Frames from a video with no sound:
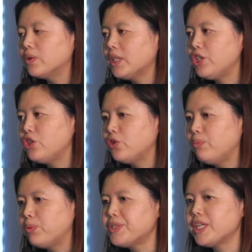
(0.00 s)

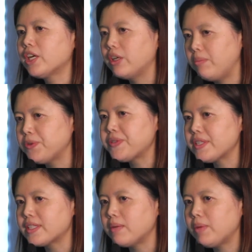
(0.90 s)
continuing boosting our immune
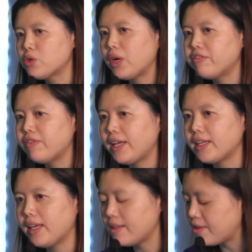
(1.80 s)
system and trying to fight the
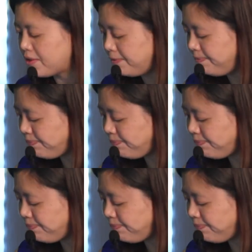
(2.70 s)
cancer.